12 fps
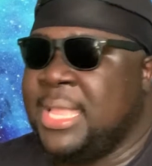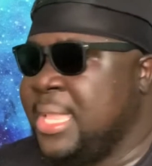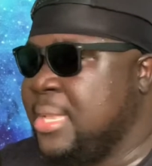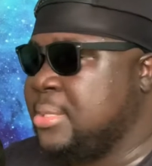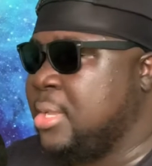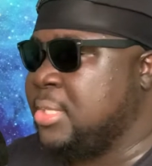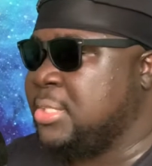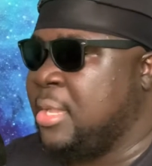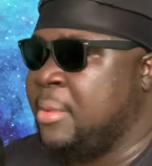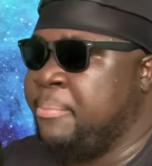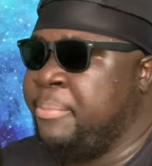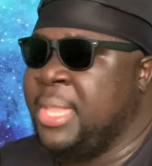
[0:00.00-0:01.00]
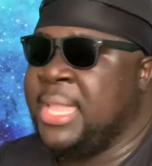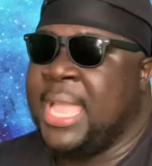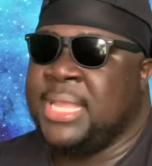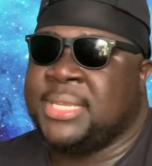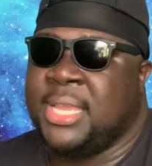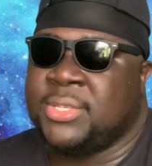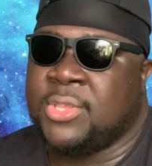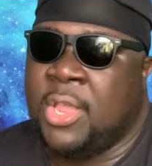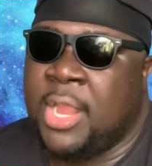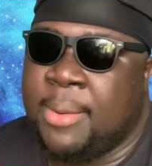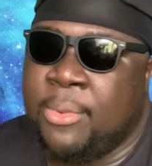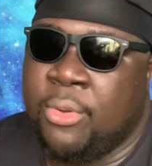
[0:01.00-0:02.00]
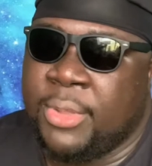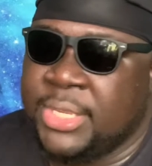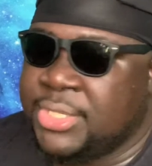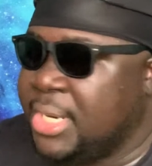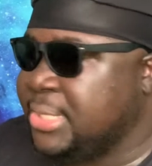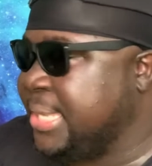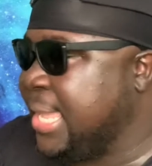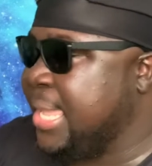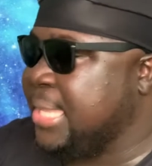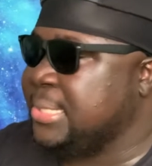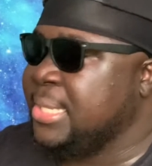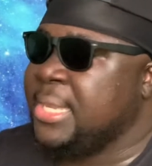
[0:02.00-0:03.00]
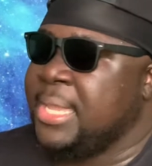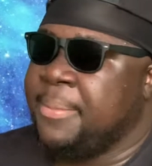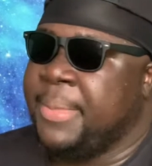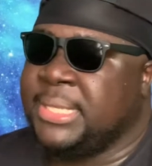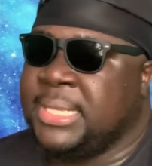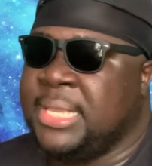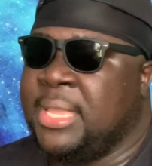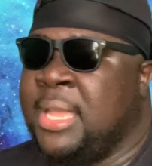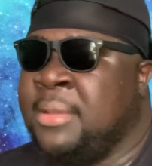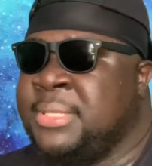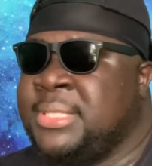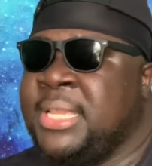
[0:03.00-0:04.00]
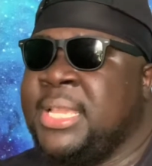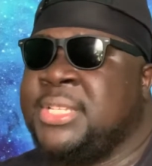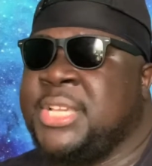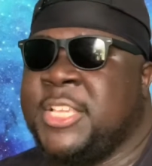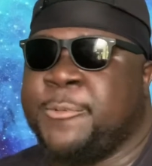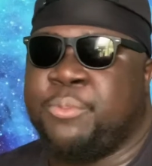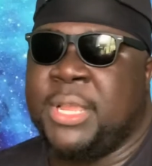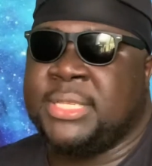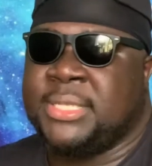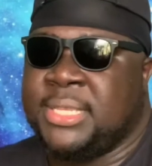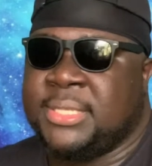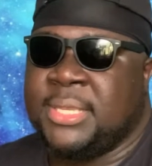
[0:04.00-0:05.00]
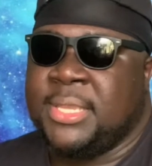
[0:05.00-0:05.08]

It was us being at each other's arm, holding each other's hands, basically seeing each other's presence.